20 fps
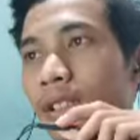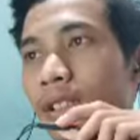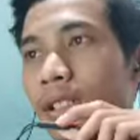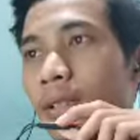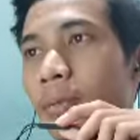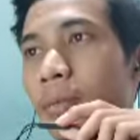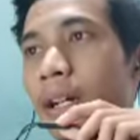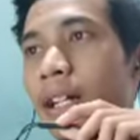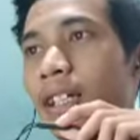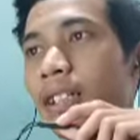
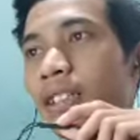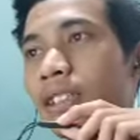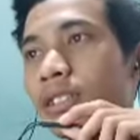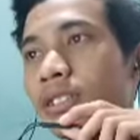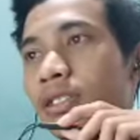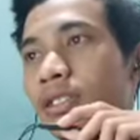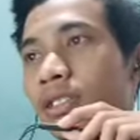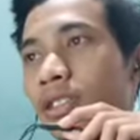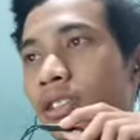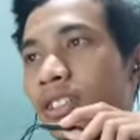The
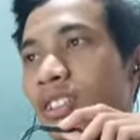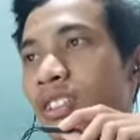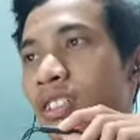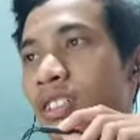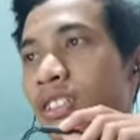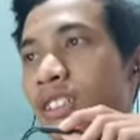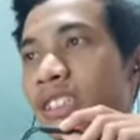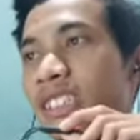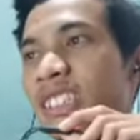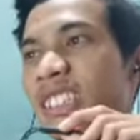
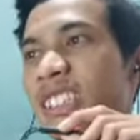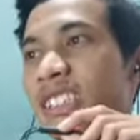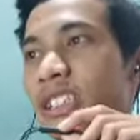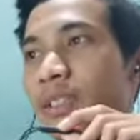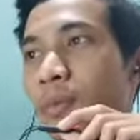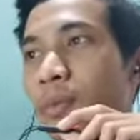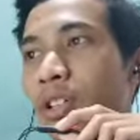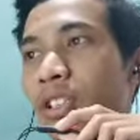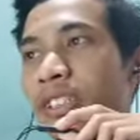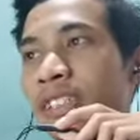microstructure is the
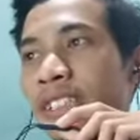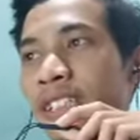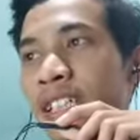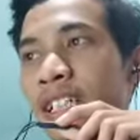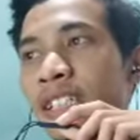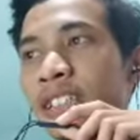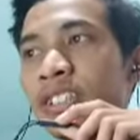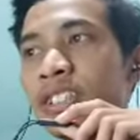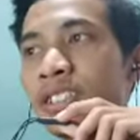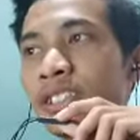
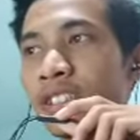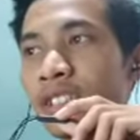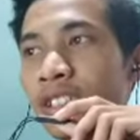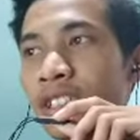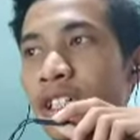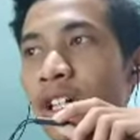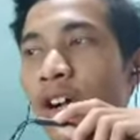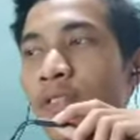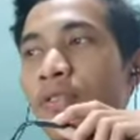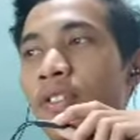small-scale
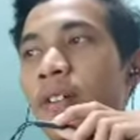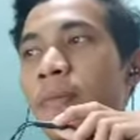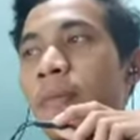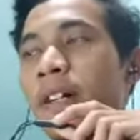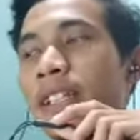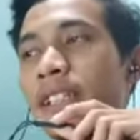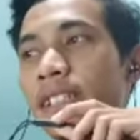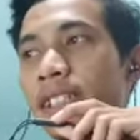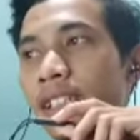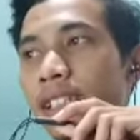structure of a
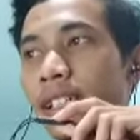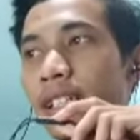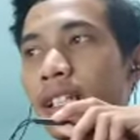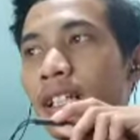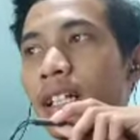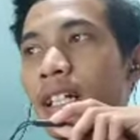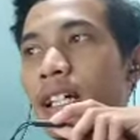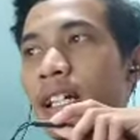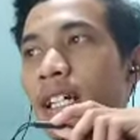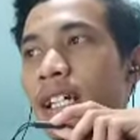material.
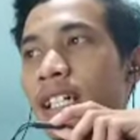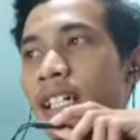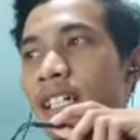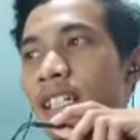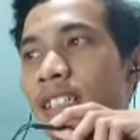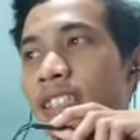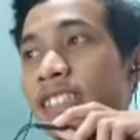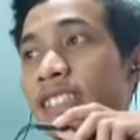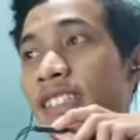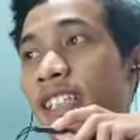
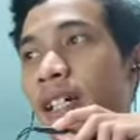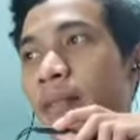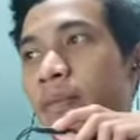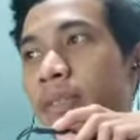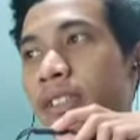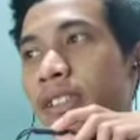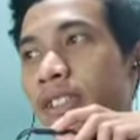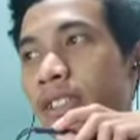This can be